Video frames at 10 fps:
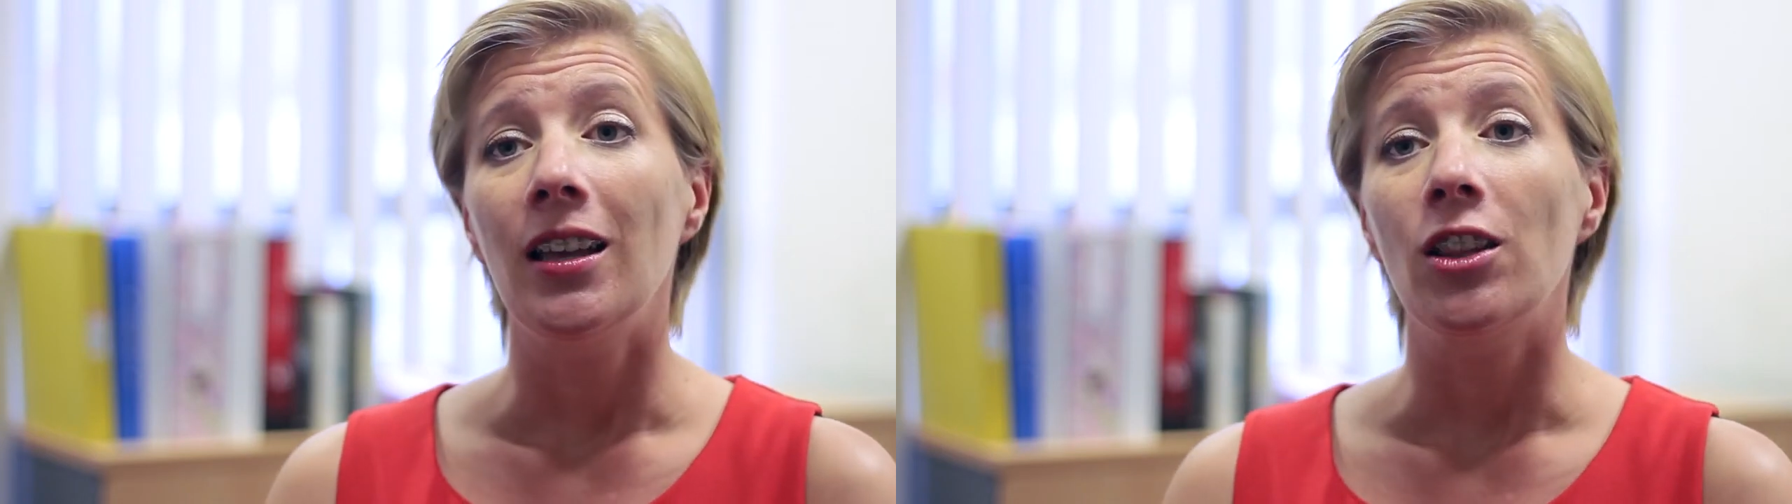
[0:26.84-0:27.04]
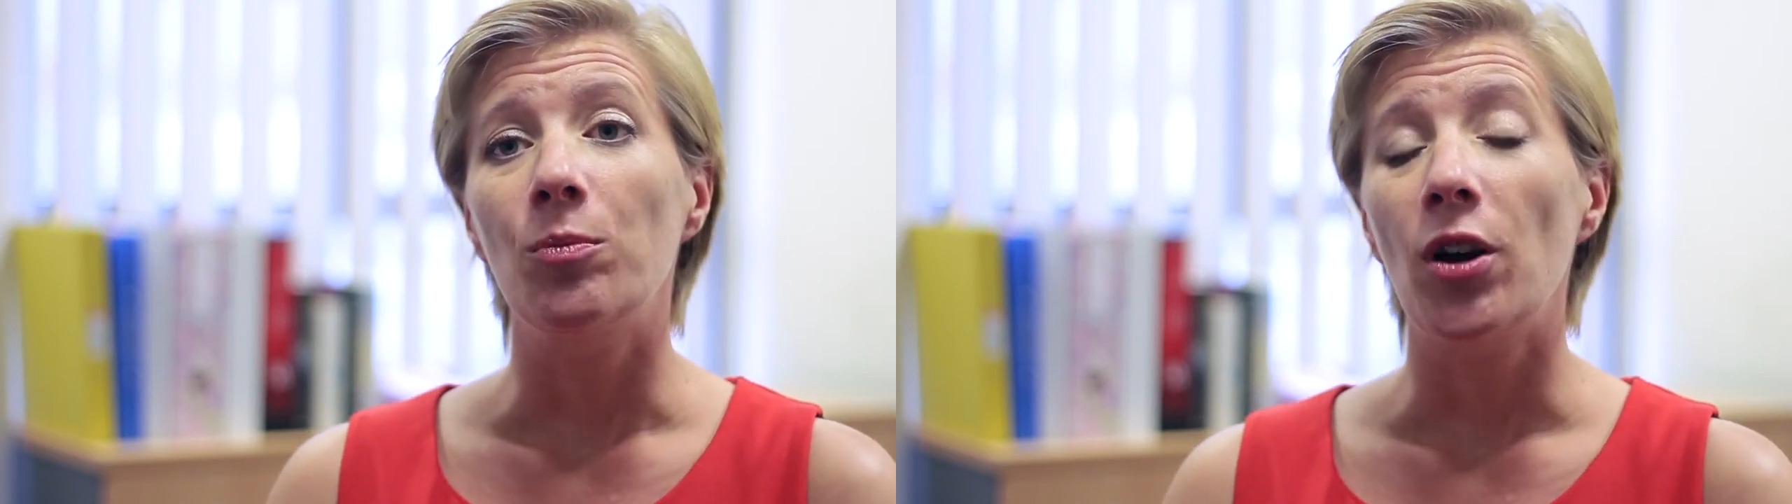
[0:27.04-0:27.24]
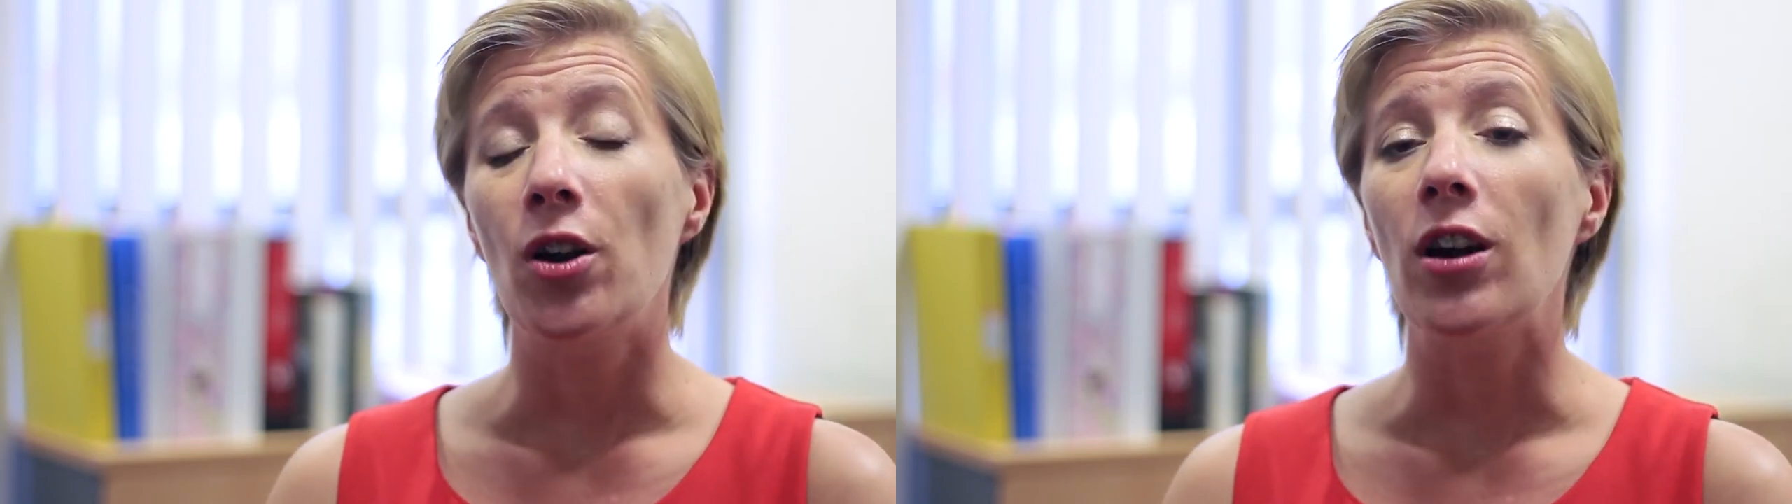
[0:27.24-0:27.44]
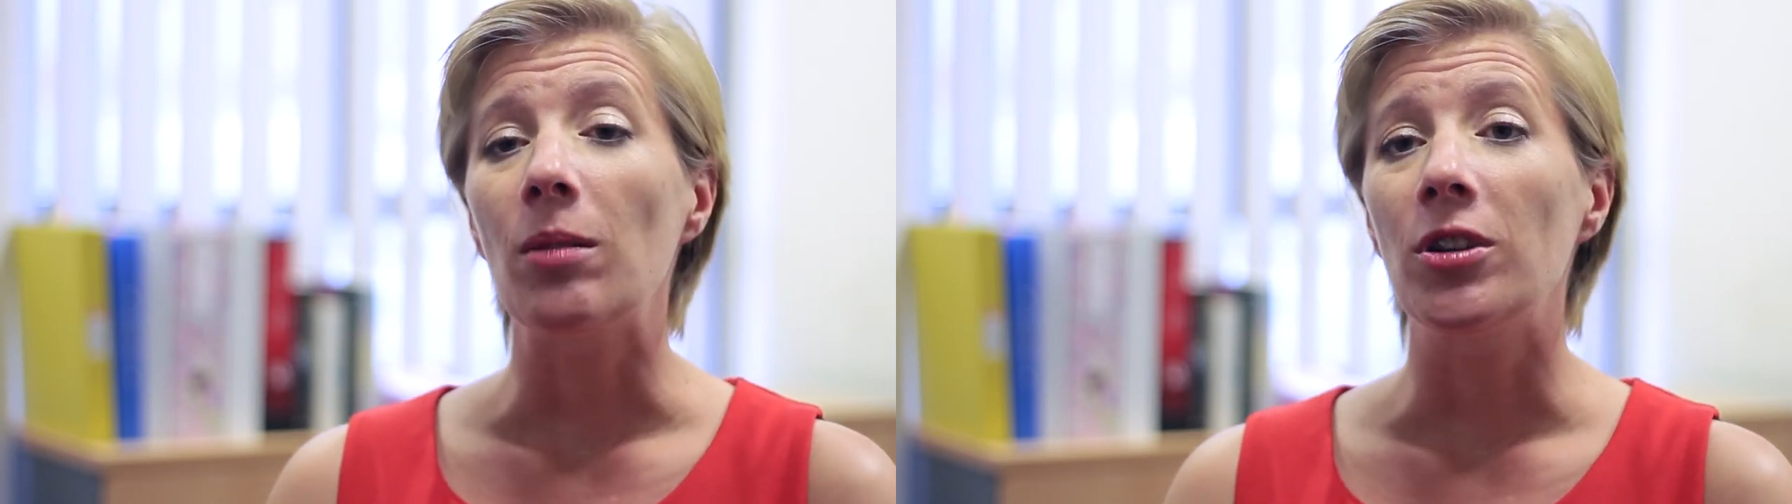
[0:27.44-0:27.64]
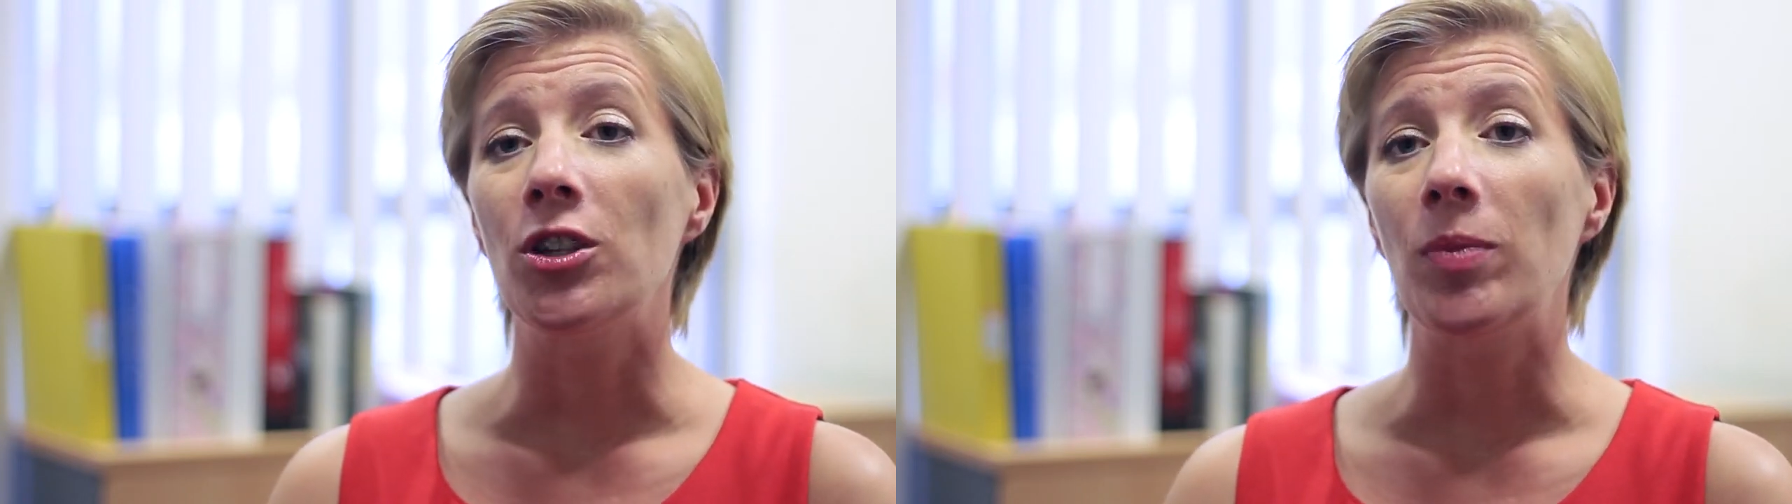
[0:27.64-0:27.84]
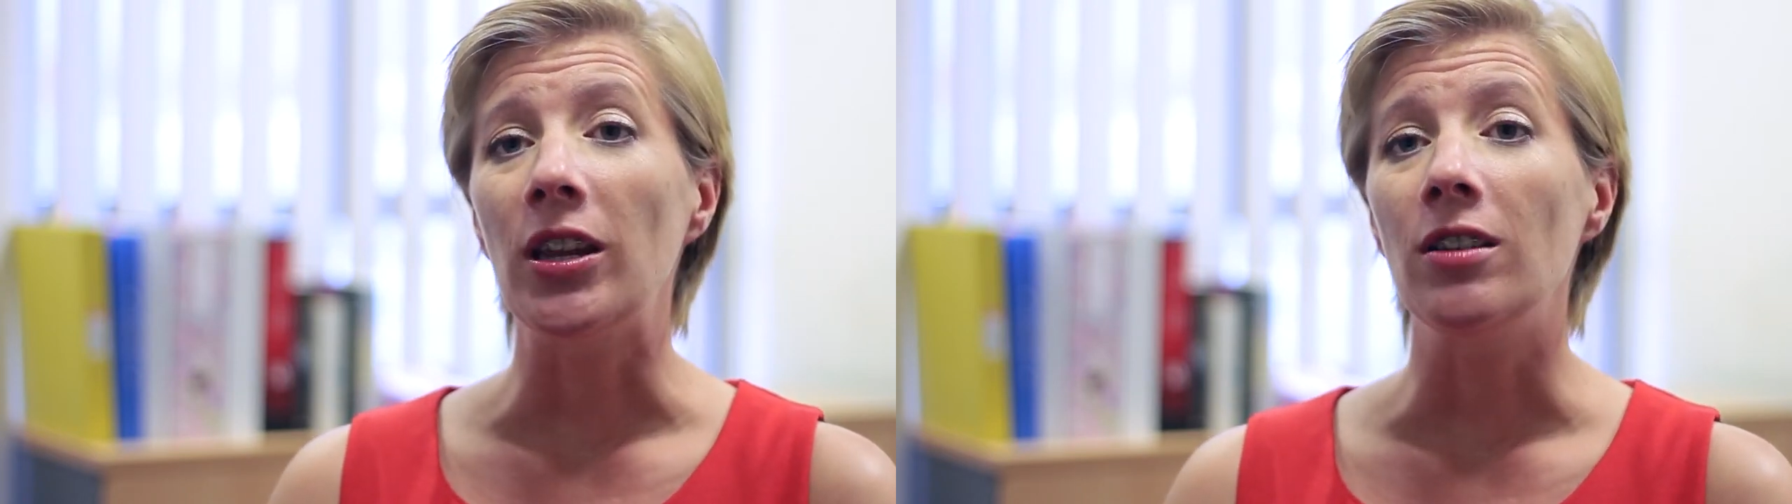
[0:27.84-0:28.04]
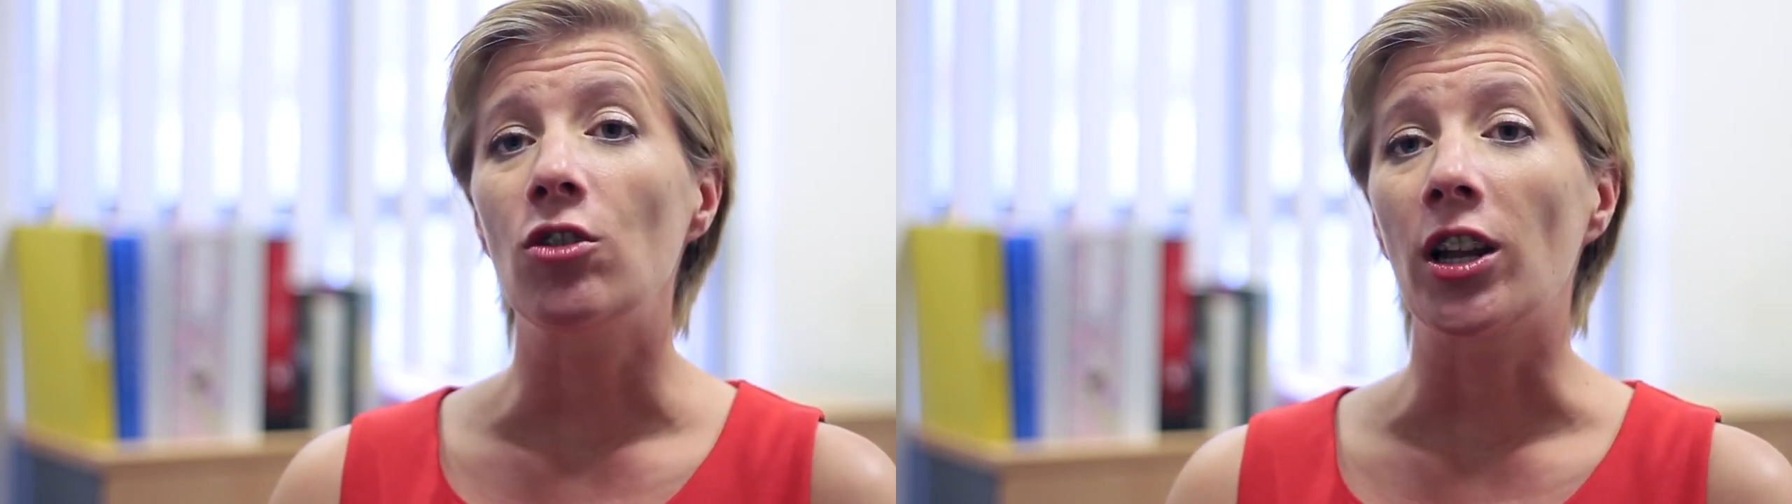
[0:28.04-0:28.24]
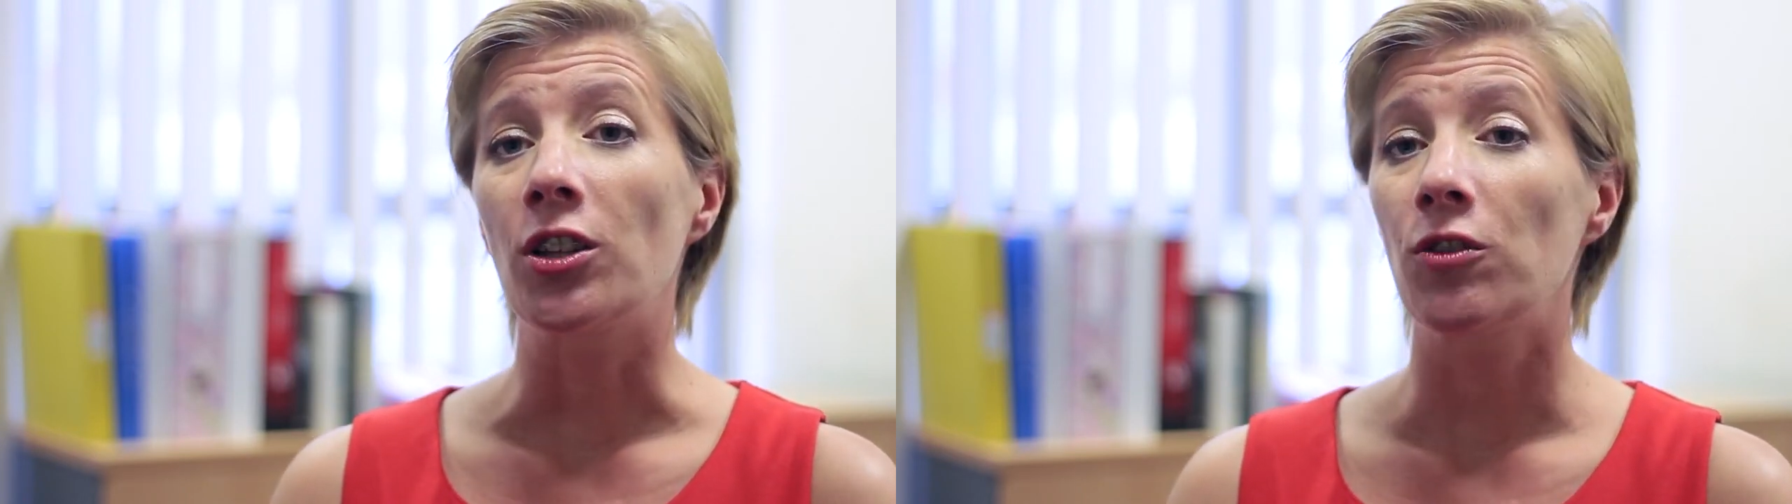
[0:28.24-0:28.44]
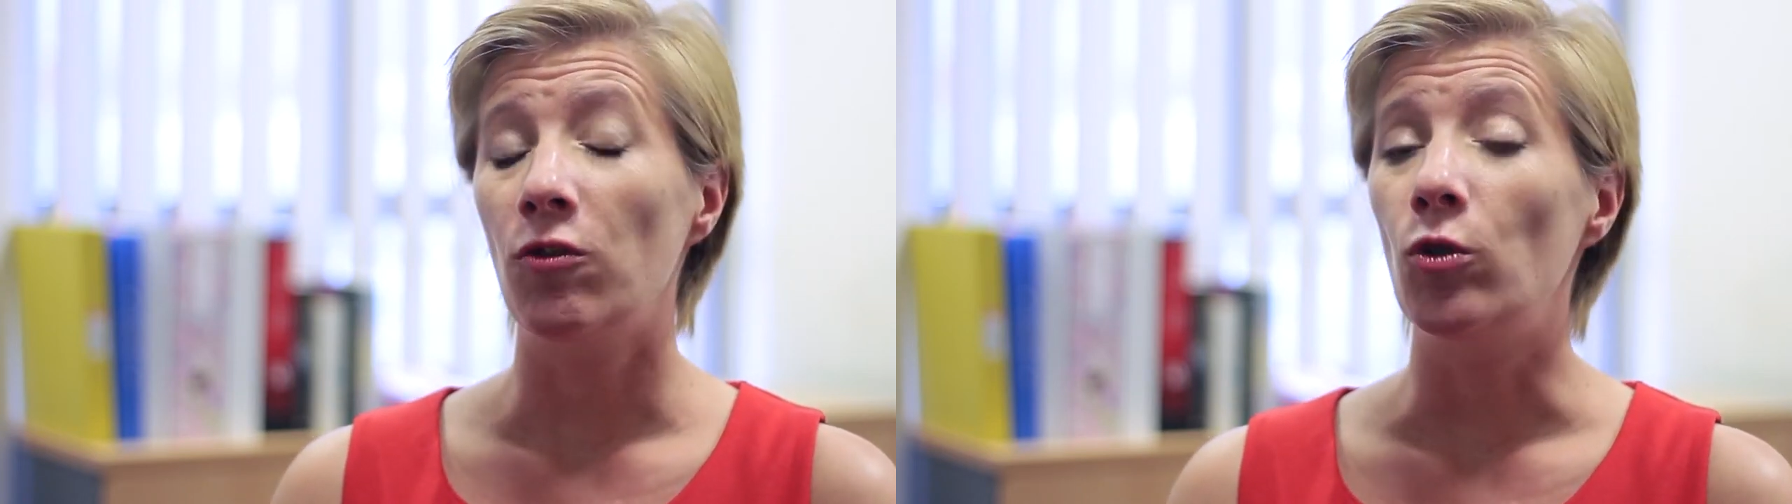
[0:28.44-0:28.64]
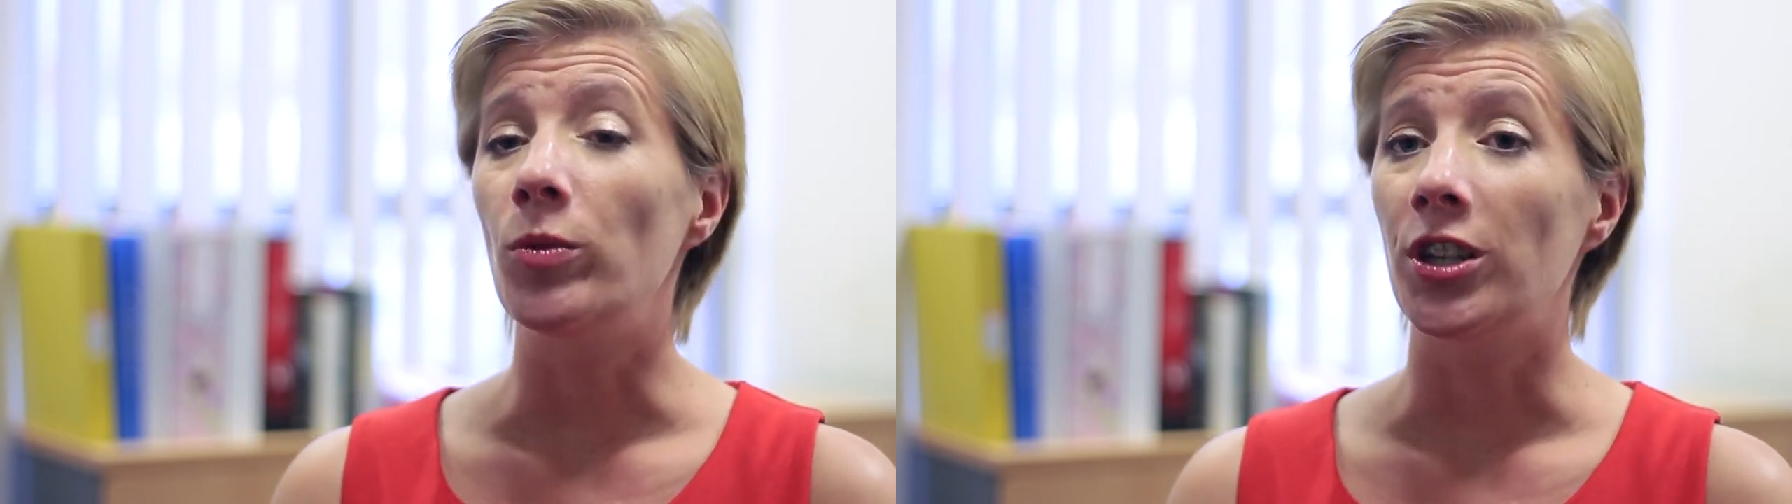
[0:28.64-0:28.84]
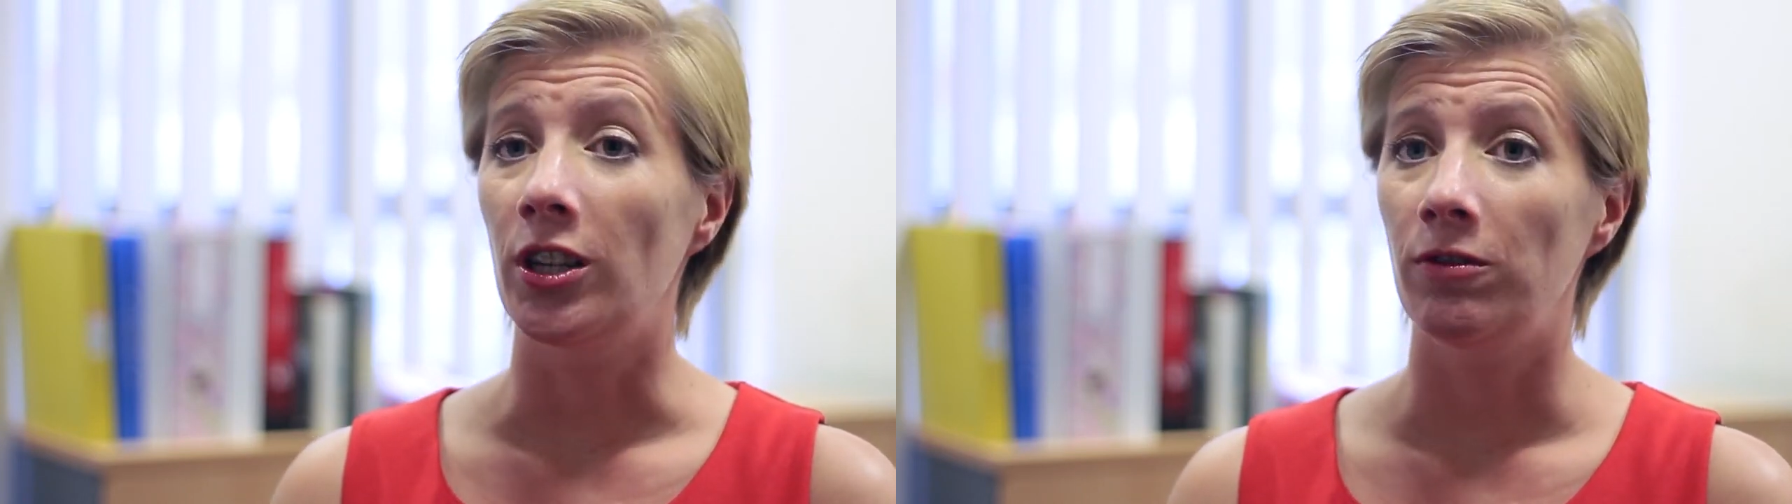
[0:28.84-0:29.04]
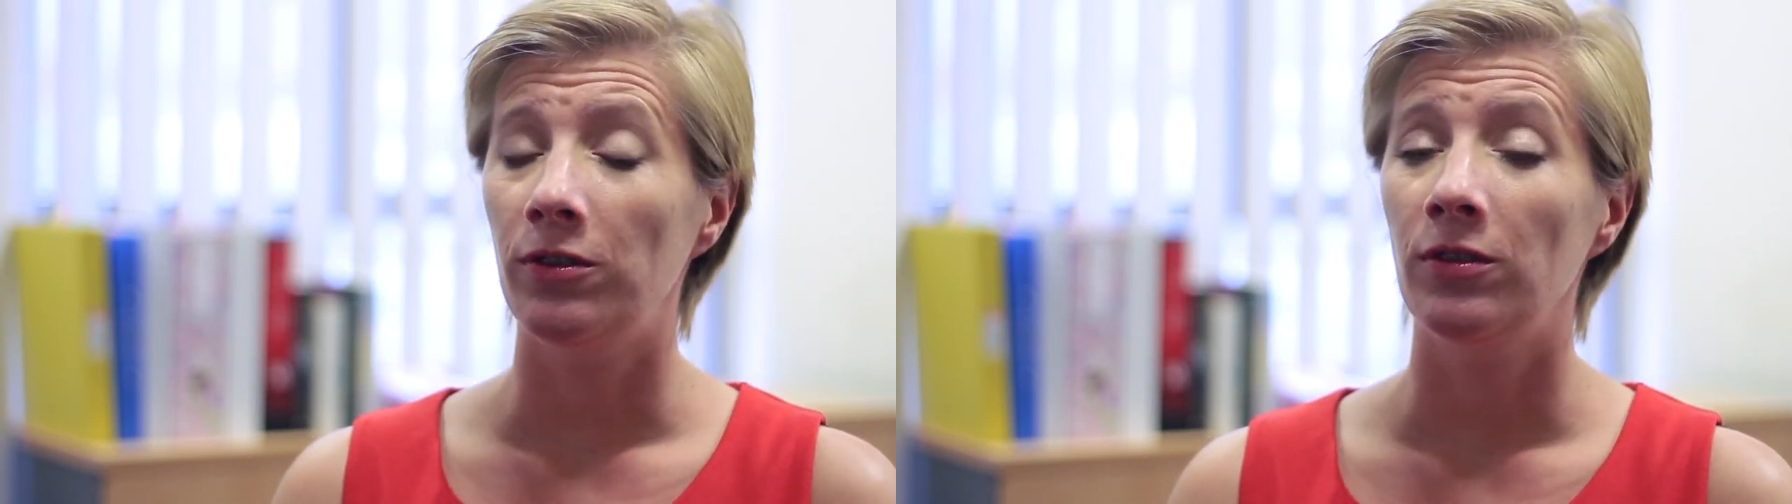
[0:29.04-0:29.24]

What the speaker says: The programme has been transformative